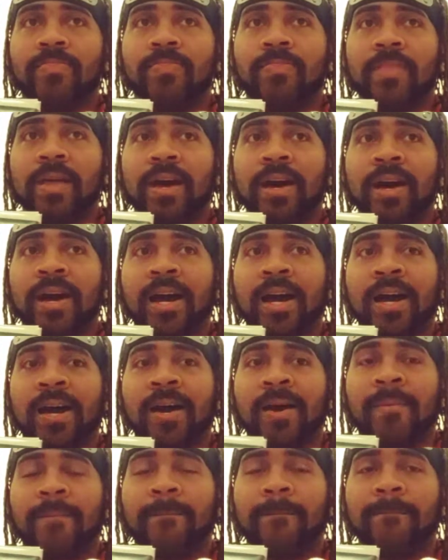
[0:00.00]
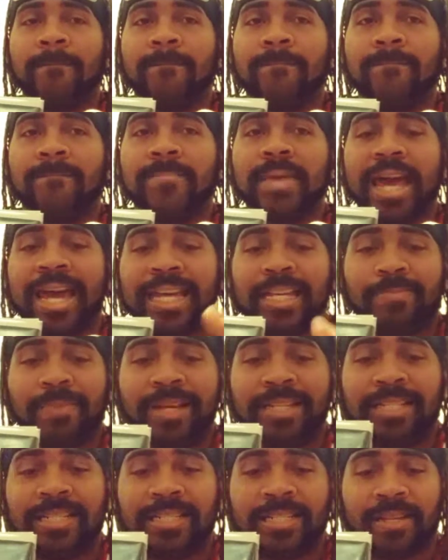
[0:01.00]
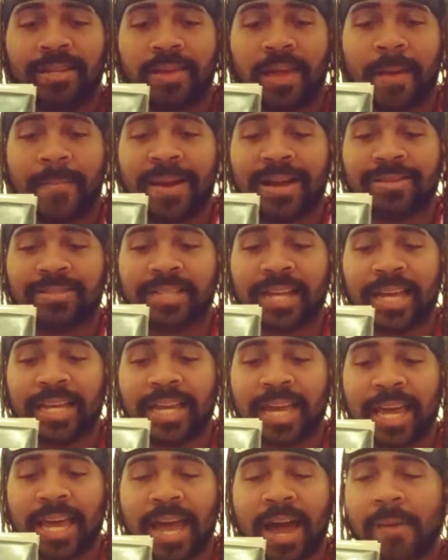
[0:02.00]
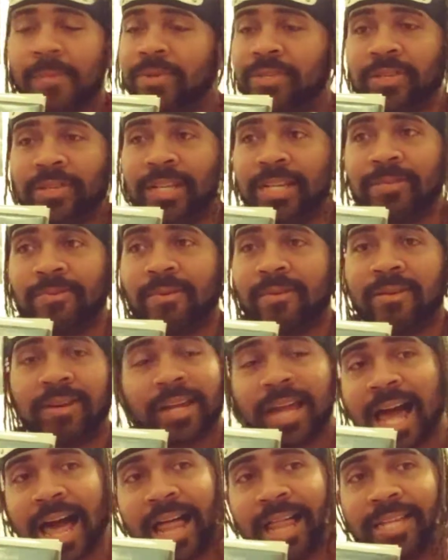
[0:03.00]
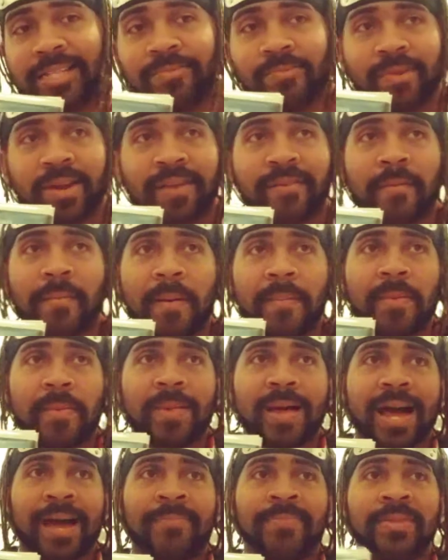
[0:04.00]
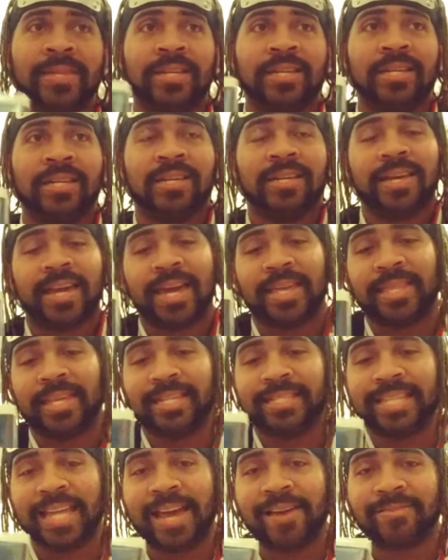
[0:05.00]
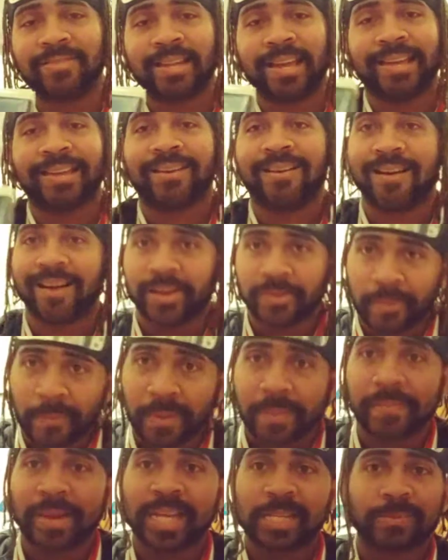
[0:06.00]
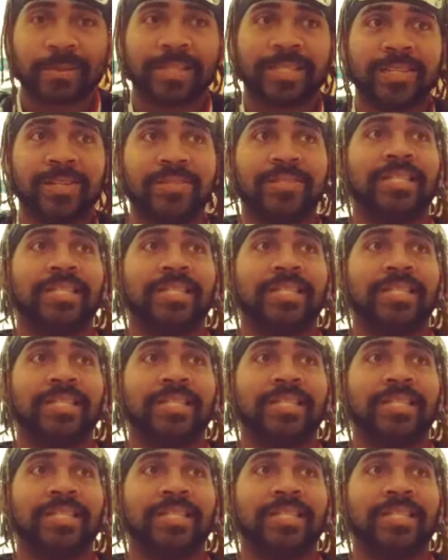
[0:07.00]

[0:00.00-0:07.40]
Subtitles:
Michael's like, hey, I want to do this, I want to go to college, and whatever, blah, blah, blah. And then his dad was like, oh, you want to play baseball, too?